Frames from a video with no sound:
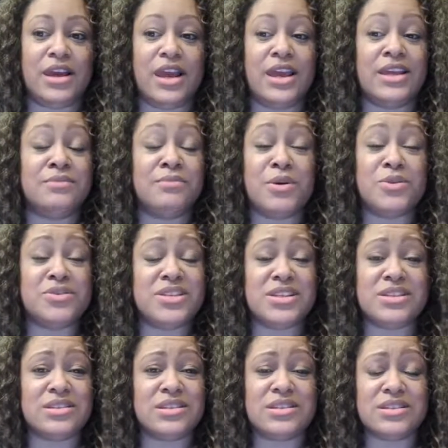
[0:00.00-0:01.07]
in most
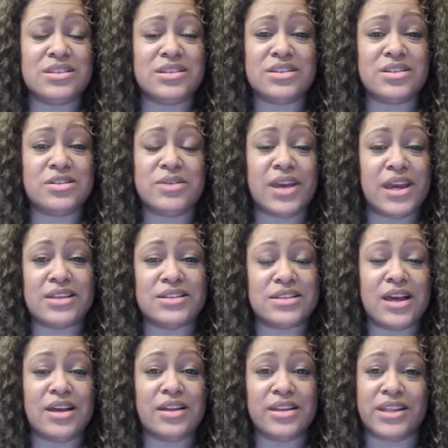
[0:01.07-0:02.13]
instances, you can't
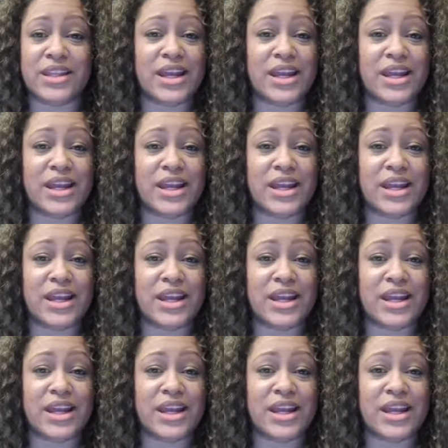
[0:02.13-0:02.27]
tell that